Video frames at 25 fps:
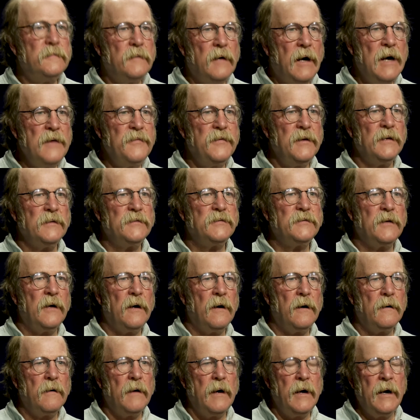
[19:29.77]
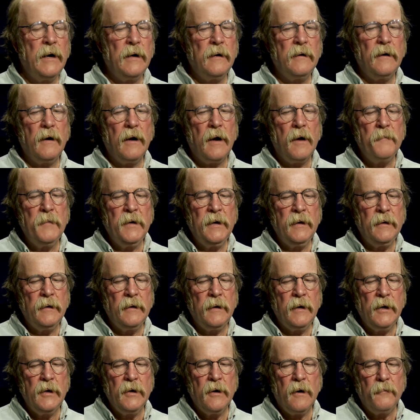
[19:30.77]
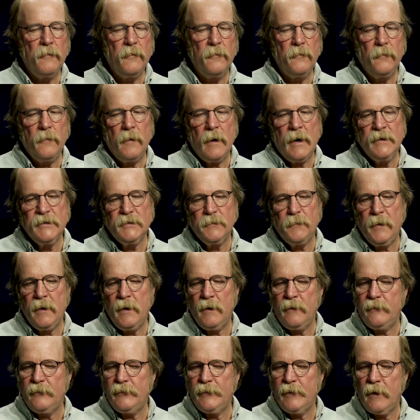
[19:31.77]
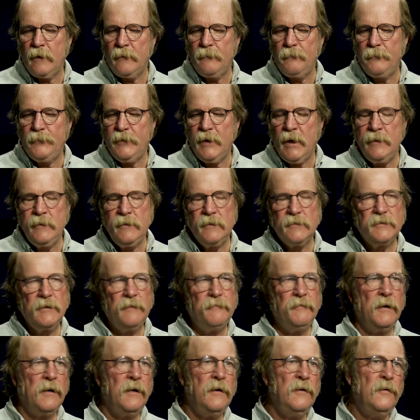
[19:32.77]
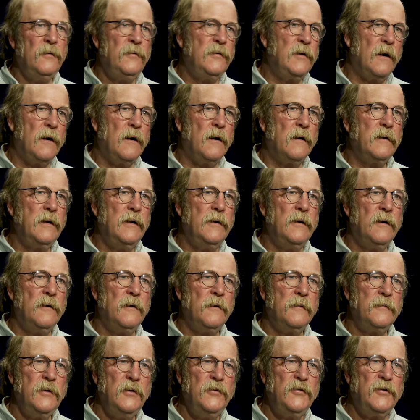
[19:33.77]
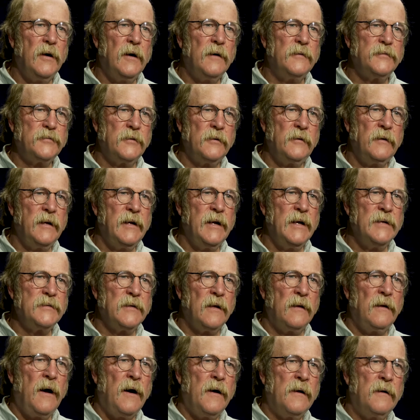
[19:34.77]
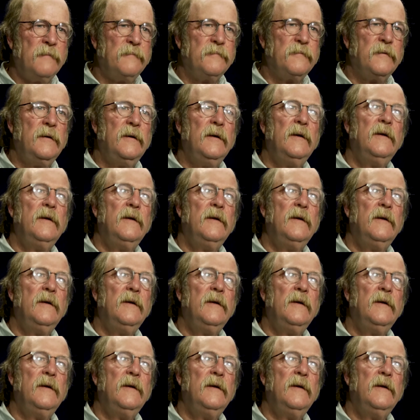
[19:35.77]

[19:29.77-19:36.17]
And I mean, I spent 10 years living in Utah, and Utah certainly has a lot of